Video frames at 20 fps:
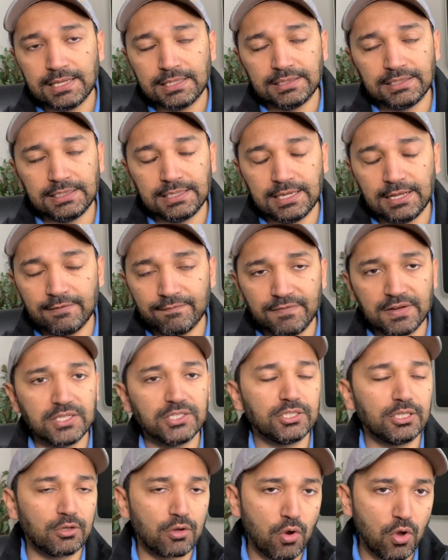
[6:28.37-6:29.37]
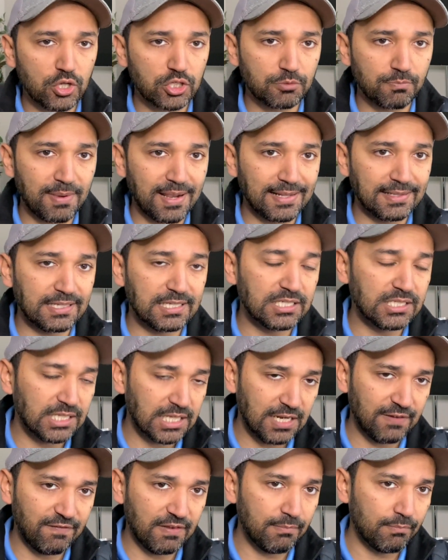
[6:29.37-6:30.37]
inflation caused by the
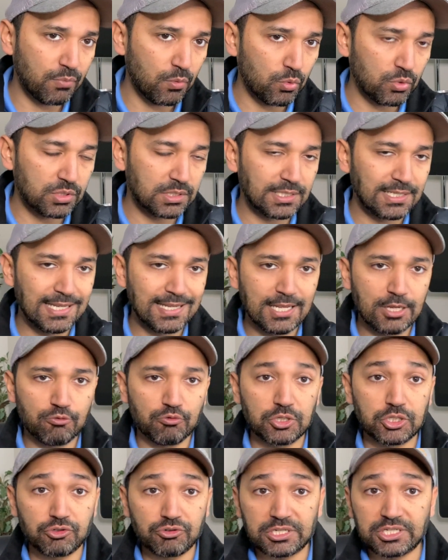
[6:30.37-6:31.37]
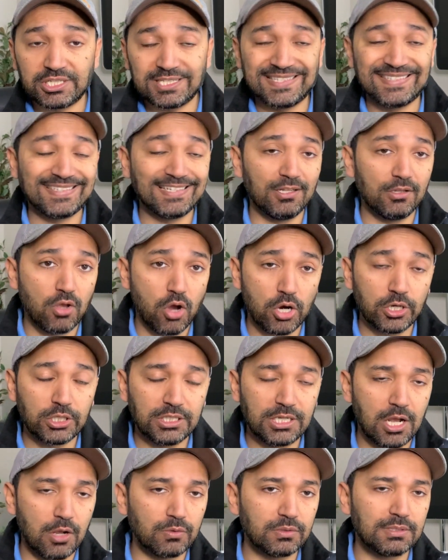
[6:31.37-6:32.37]
self-imposed restrictions and
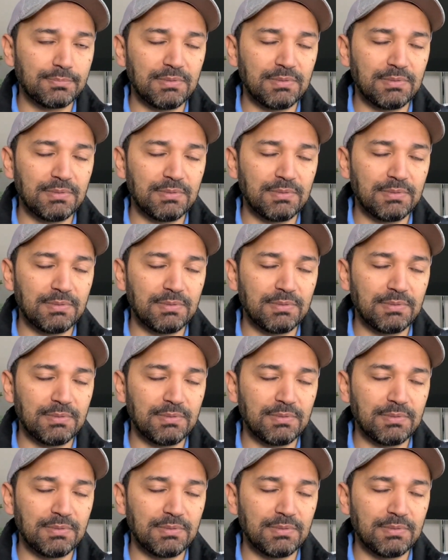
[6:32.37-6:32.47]
lockdowns,